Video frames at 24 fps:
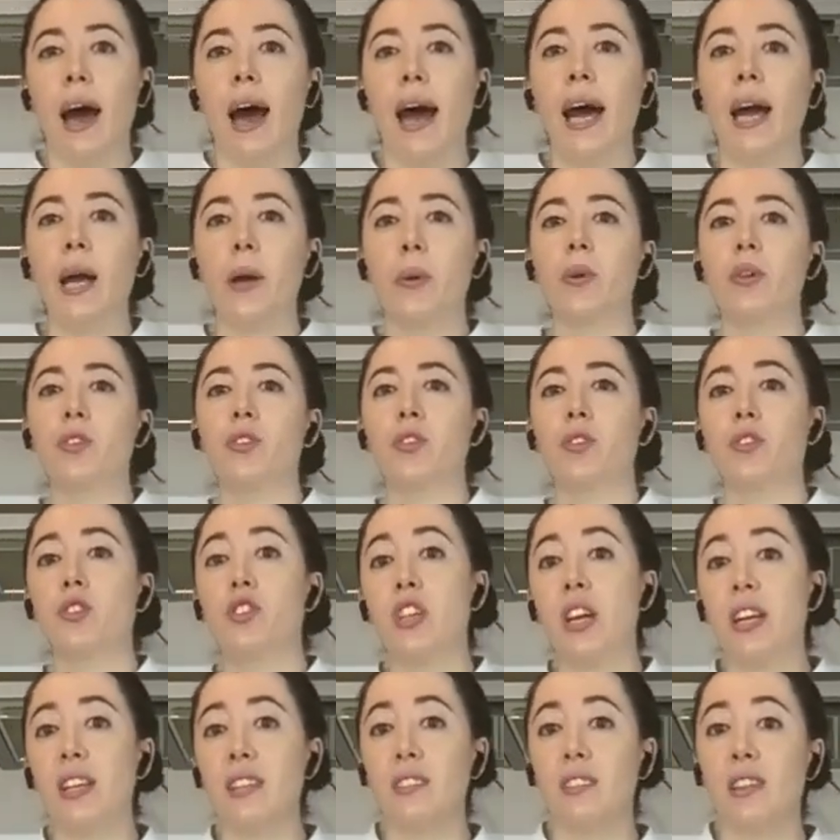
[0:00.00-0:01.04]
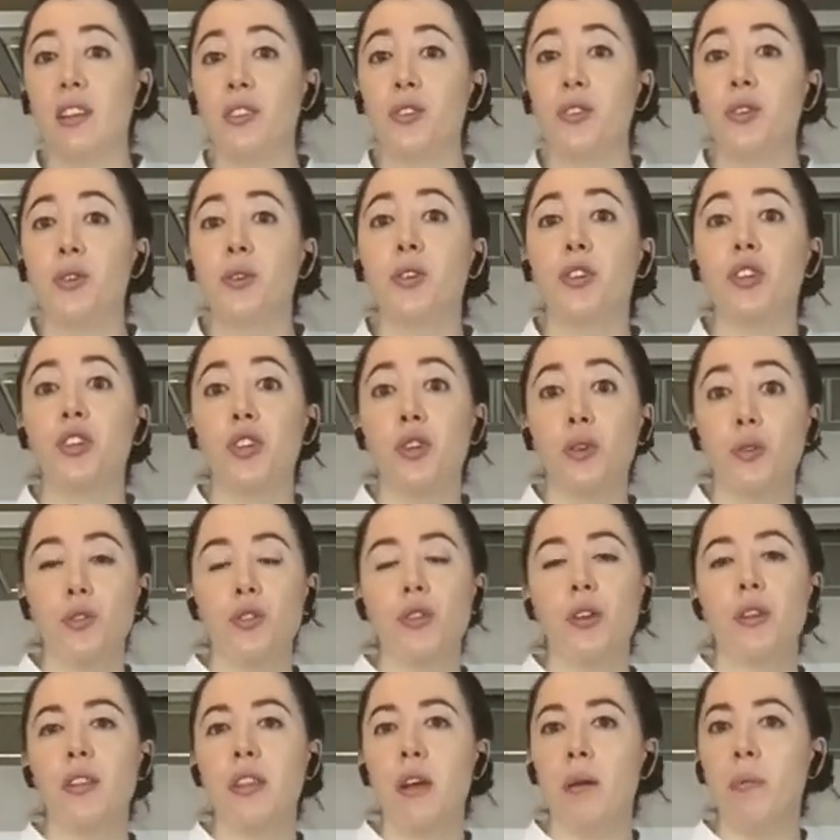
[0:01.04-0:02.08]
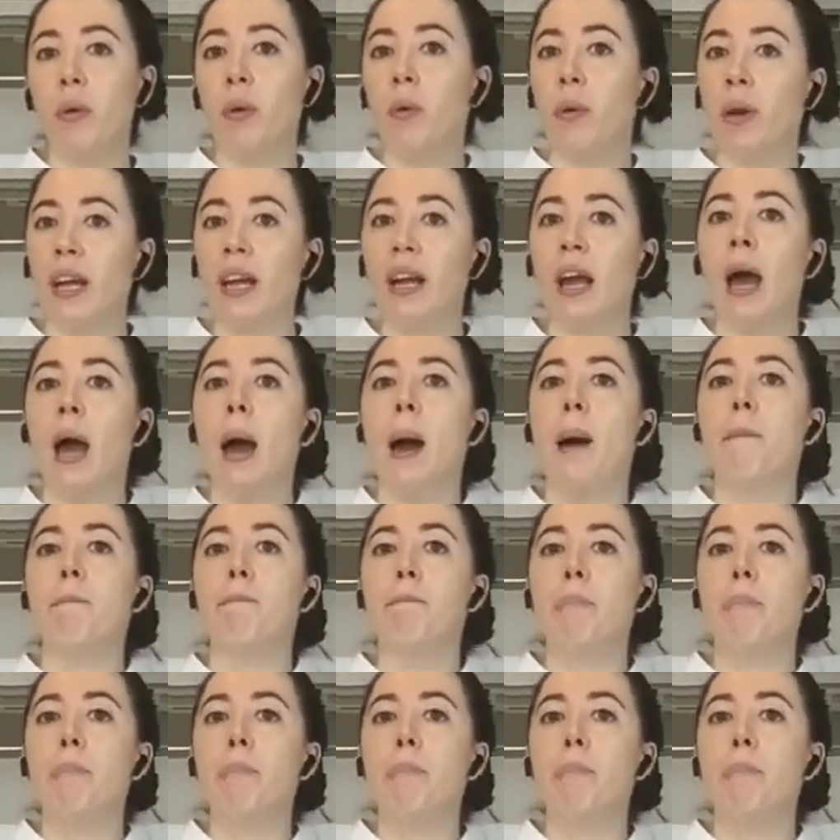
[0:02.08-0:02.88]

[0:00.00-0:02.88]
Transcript: I would suggest that you use the meringue,